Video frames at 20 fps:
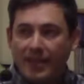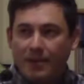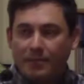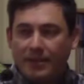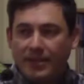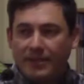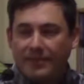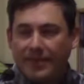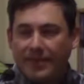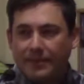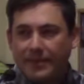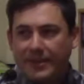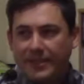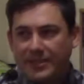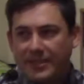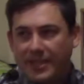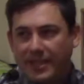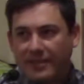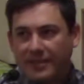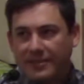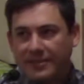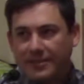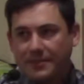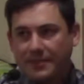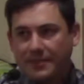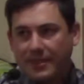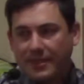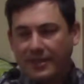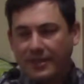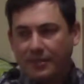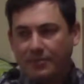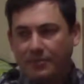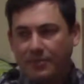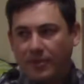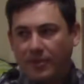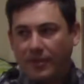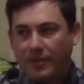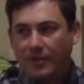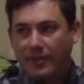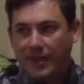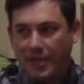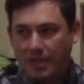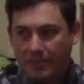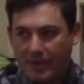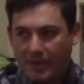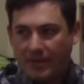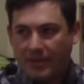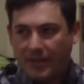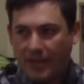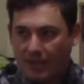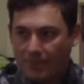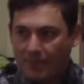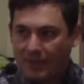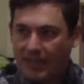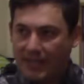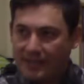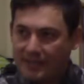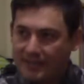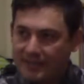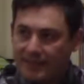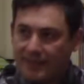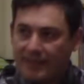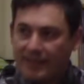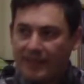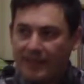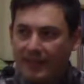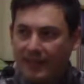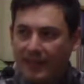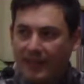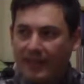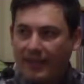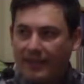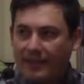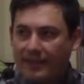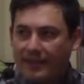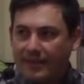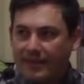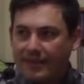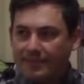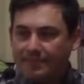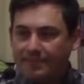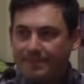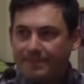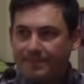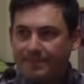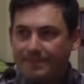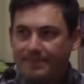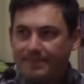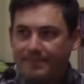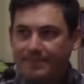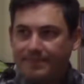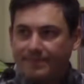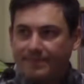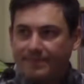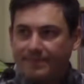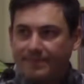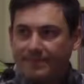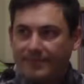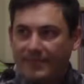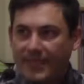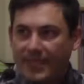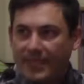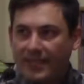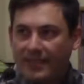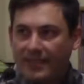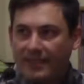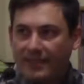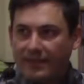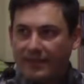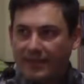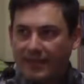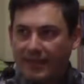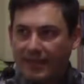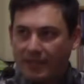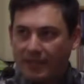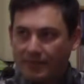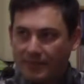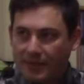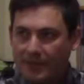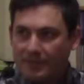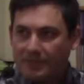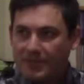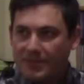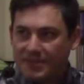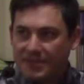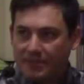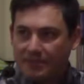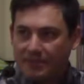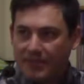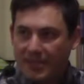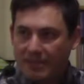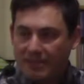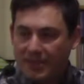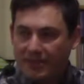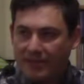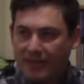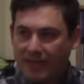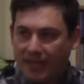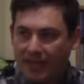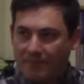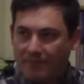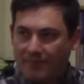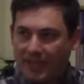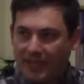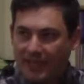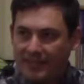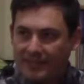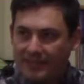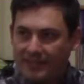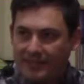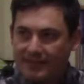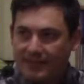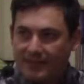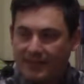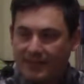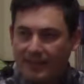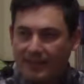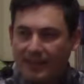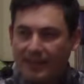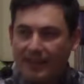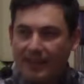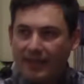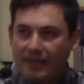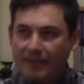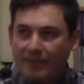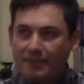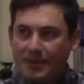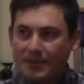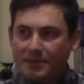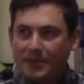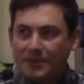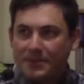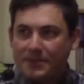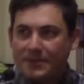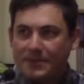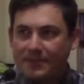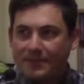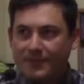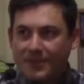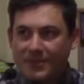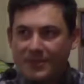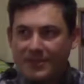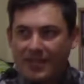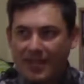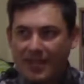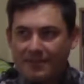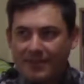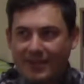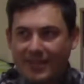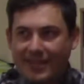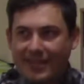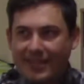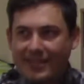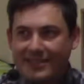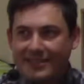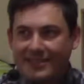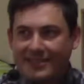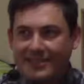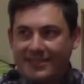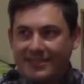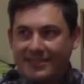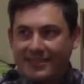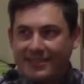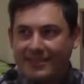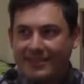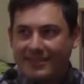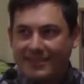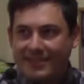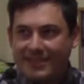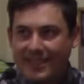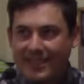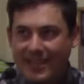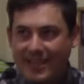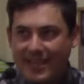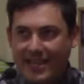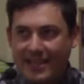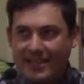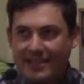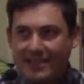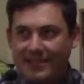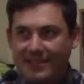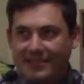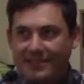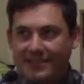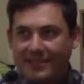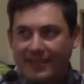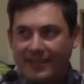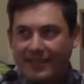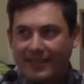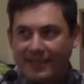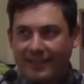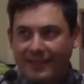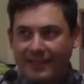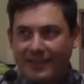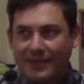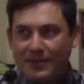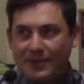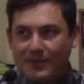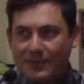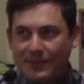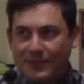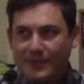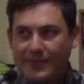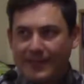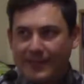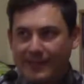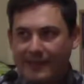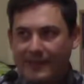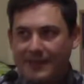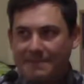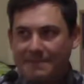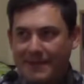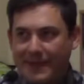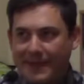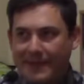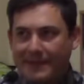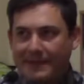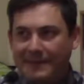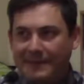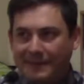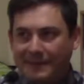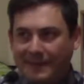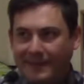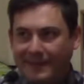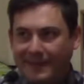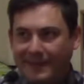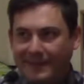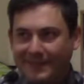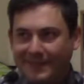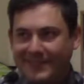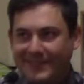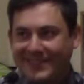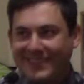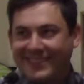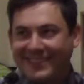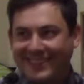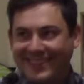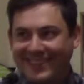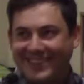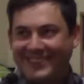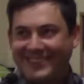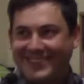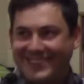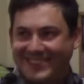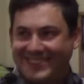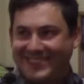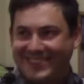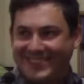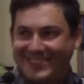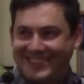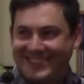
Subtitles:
believe they reached out because they wanted help with email campaigns, and I helped them with some email campaigns. I remember it was the first time that I got to see this like fully automated toilet, which I thought was